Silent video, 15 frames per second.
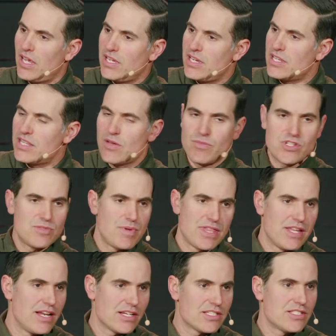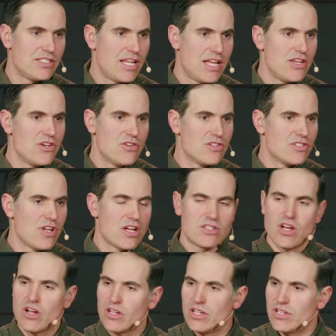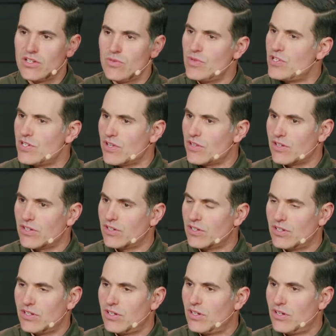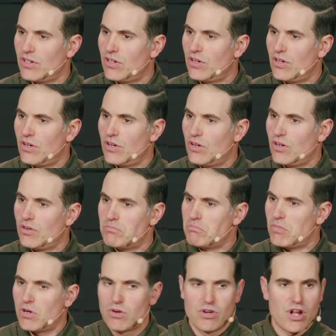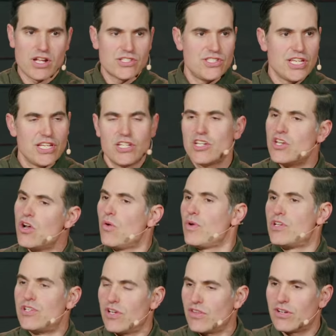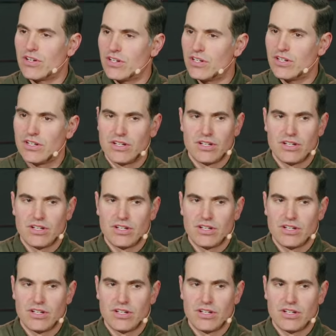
And yet, then we spend the next 10 years not talking to each other or not seeking to know each other